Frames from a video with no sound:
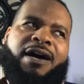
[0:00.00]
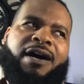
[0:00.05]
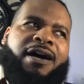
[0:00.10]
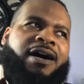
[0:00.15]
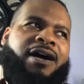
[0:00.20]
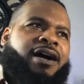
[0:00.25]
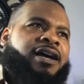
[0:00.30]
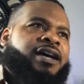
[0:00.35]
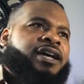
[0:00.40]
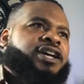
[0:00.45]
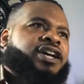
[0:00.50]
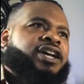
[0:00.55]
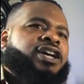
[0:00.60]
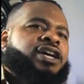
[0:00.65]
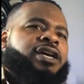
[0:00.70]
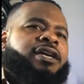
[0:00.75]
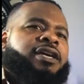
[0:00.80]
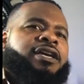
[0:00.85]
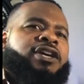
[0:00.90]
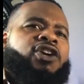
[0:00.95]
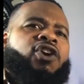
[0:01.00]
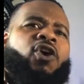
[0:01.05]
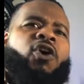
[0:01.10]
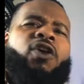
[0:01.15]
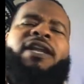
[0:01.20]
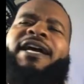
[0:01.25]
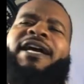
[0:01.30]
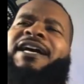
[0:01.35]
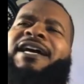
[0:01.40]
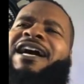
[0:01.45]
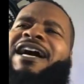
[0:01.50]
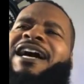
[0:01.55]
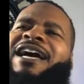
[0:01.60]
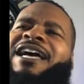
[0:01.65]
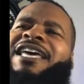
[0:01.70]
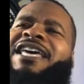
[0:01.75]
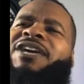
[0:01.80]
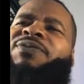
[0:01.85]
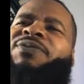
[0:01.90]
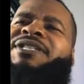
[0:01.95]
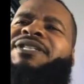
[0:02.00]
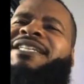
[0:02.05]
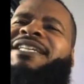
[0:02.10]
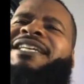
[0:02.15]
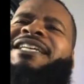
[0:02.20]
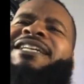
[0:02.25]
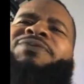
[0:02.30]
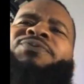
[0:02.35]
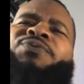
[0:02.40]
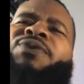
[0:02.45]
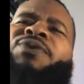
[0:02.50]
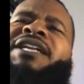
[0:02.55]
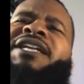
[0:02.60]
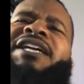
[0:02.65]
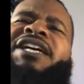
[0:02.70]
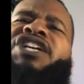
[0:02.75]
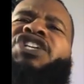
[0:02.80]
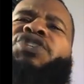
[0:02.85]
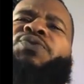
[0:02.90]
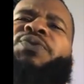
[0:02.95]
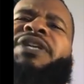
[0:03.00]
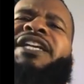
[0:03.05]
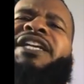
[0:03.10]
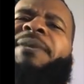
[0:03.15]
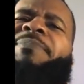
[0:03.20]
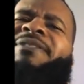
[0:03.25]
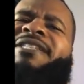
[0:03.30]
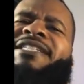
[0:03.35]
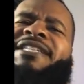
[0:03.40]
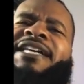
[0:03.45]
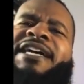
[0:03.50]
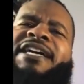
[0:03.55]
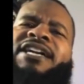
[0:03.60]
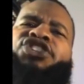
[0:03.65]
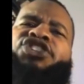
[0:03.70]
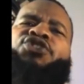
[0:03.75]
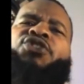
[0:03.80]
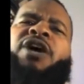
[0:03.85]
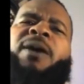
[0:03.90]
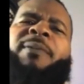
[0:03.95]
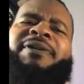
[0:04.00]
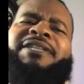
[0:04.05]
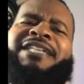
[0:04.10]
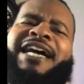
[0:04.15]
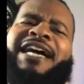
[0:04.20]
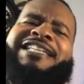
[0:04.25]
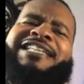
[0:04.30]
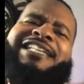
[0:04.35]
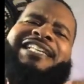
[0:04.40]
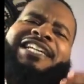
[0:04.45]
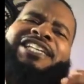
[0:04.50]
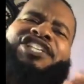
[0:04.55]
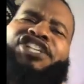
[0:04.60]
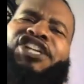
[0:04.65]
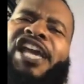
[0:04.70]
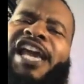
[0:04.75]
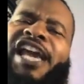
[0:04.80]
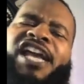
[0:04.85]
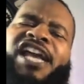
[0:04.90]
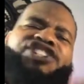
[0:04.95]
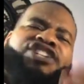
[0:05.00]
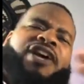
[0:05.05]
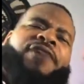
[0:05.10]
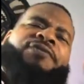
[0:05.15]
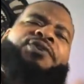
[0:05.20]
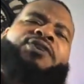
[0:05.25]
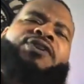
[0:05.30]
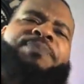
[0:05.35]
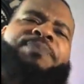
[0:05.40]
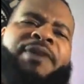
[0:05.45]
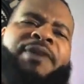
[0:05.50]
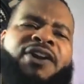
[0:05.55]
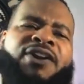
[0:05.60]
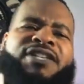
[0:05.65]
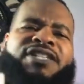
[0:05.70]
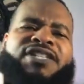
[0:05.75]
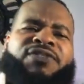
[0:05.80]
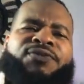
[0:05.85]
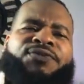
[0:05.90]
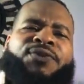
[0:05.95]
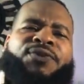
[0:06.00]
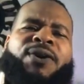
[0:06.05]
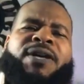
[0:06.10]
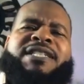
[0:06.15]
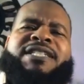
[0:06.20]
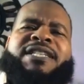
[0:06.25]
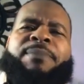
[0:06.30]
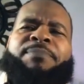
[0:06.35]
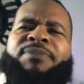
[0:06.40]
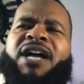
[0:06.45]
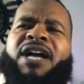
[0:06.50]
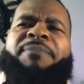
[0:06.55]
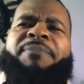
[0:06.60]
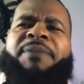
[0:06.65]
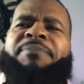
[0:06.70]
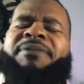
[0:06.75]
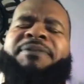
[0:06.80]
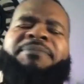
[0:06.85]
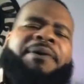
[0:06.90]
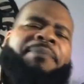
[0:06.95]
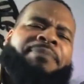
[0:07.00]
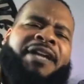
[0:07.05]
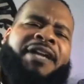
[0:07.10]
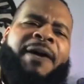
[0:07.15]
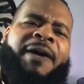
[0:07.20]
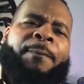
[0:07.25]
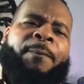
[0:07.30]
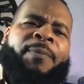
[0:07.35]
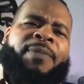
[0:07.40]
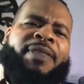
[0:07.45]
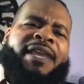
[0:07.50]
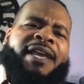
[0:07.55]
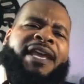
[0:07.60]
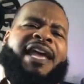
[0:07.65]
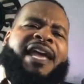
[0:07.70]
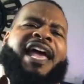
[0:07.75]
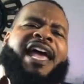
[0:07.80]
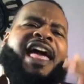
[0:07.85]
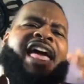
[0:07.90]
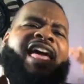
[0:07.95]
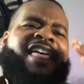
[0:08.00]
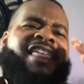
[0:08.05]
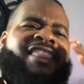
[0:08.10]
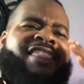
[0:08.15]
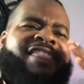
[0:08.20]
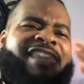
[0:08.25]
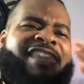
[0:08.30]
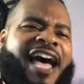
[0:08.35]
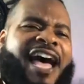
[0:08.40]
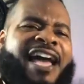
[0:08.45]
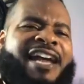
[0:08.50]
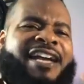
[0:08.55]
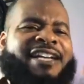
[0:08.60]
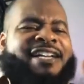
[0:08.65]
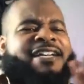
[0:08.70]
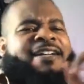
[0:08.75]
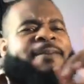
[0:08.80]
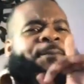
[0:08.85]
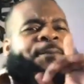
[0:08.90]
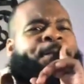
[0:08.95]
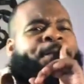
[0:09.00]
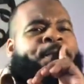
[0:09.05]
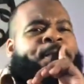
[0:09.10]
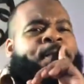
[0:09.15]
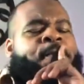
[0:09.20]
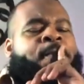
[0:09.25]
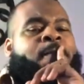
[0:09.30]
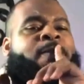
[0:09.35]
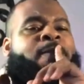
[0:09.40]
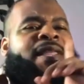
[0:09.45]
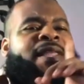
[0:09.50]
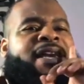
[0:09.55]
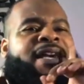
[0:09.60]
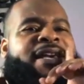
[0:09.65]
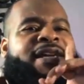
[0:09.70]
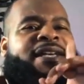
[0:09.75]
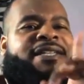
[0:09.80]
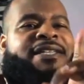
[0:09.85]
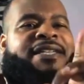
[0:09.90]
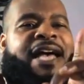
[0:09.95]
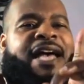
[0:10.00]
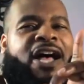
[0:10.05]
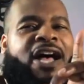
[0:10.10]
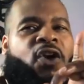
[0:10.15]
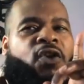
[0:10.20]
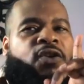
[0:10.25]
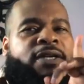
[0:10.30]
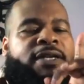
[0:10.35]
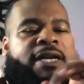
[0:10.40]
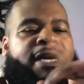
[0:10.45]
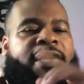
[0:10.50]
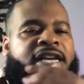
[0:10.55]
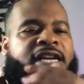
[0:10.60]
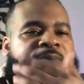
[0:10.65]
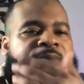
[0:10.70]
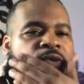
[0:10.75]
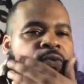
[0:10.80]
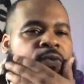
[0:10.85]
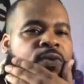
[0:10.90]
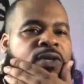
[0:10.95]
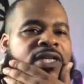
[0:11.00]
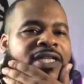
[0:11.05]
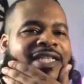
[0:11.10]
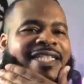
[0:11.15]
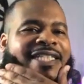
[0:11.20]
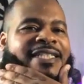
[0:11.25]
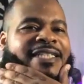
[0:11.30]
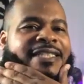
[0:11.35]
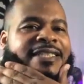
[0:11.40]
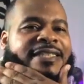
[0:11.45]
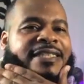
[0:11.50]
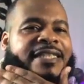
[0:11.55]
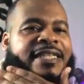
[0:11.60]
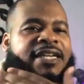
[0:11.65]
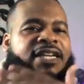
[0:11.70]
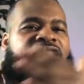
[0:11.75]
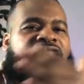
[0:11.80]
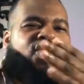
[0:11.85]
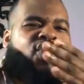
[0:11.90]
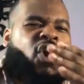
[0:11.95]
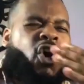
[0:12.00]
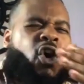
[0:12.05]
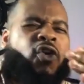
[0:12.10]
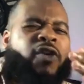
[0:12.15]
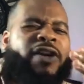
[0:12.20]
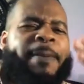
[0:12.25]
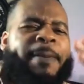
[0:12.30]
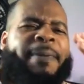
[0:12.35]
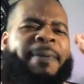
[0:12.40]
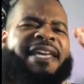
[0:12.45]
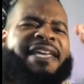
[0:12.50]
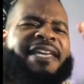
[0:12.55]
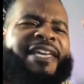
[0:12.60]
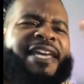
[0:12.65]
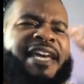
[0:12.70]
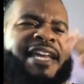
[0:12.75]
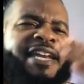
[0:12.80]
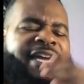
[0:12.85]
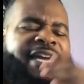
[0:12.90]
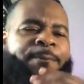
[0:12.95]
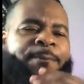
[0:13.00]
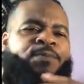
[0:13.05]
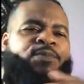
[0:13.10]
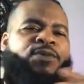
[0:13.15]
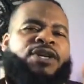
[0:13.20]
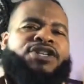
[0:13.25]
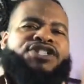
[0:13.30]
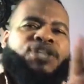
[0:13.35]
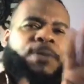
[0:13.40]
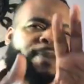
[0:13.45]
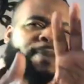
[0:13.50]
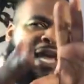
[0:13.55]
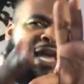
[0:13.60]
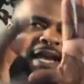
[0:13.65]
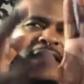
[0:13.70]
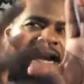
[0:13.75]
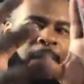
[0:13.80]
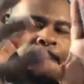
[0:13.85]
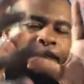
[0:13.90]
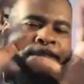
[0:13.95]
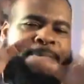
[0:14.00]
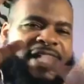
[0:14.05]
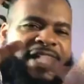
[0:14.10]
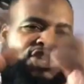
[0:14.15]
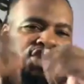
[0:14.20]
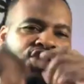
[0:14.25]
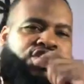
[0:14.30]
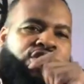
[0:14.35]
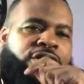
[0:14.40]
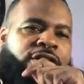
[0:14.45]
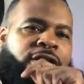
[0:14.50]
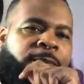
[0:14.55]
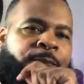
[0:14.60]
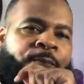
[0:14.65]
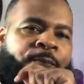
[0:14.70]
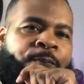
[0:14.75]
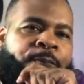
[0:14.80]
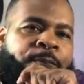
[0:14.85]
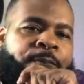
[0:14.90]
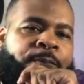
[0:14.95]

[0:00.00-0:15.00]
He was really upset and traumatized, and he changed after his parents divorced and blah, blah, blah, blah, blah. That is how the enemy works. They're already beginning to paint a picture.